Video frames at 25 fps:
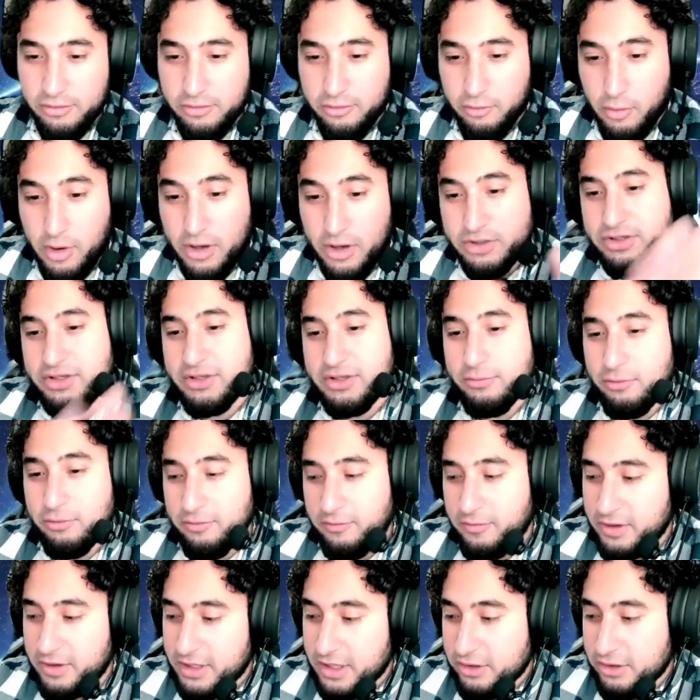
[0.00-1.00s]
You're watching the
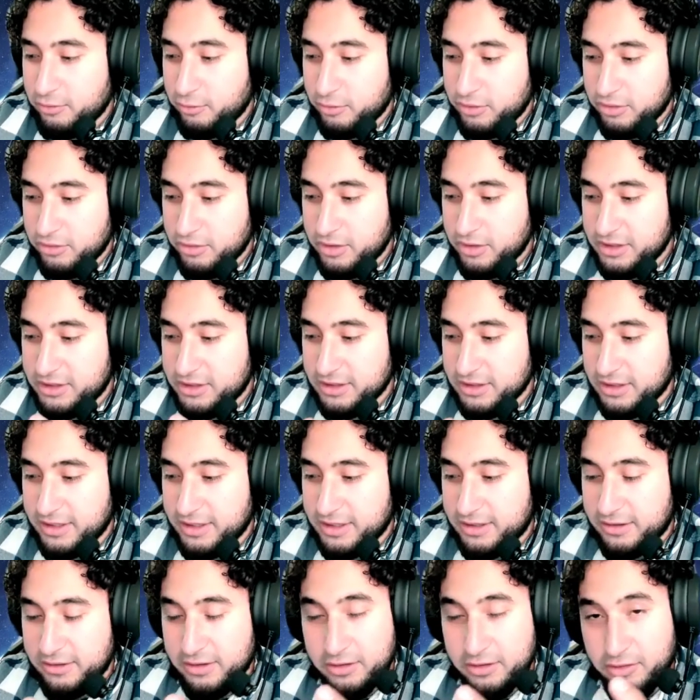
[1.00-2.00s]
movie, then when you need to
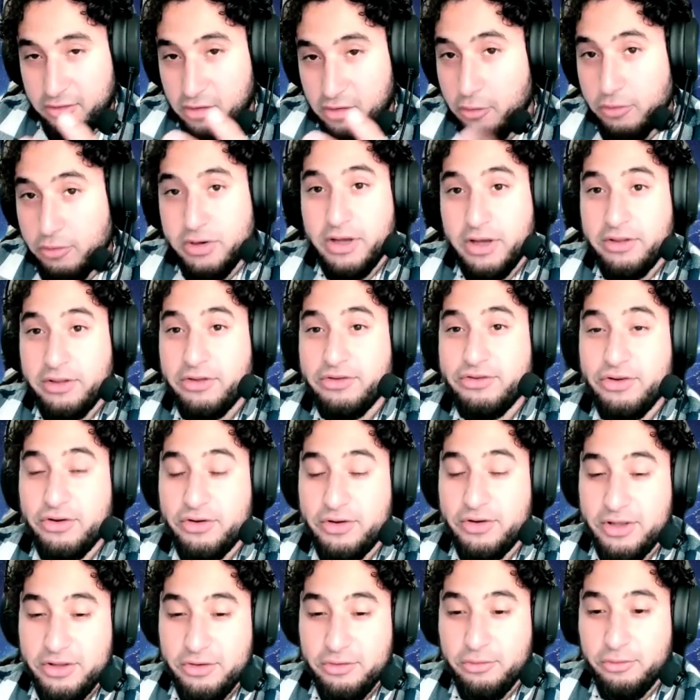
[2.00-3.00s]
like they're going on the
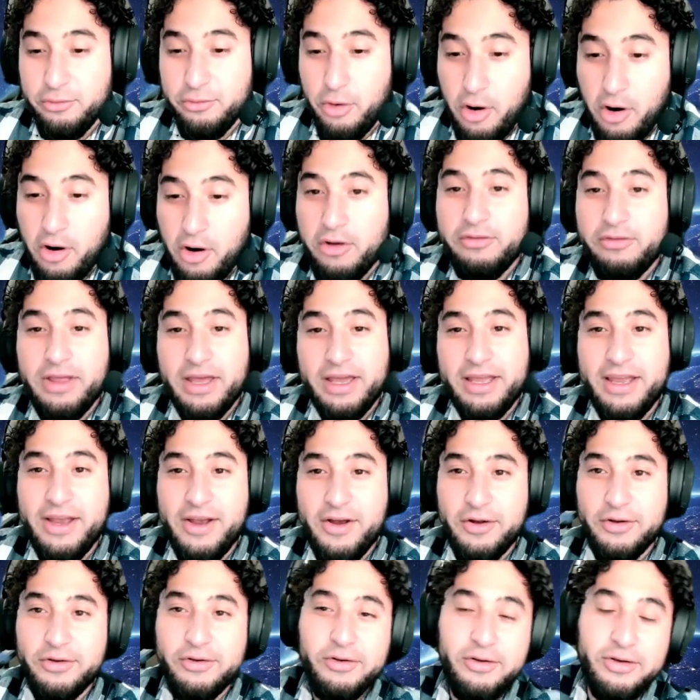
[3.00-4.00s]
journey, you are that
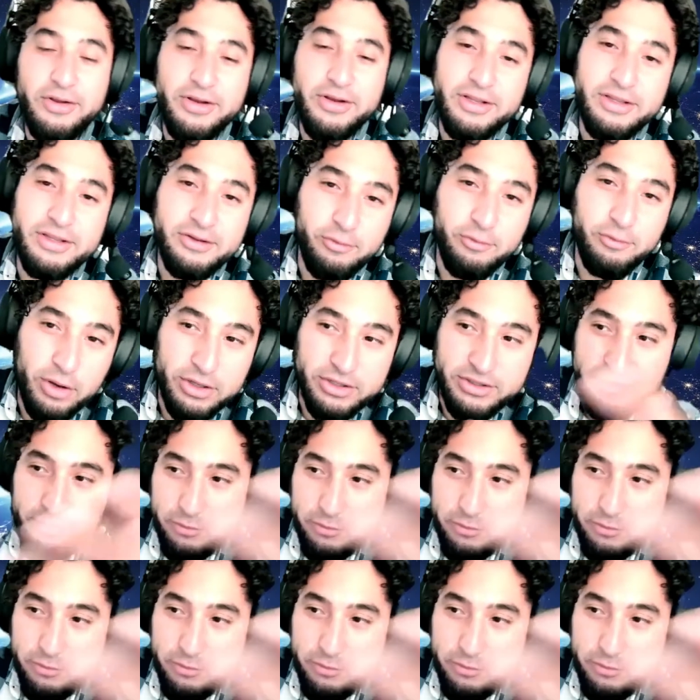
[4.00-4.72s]
character, and then you watch the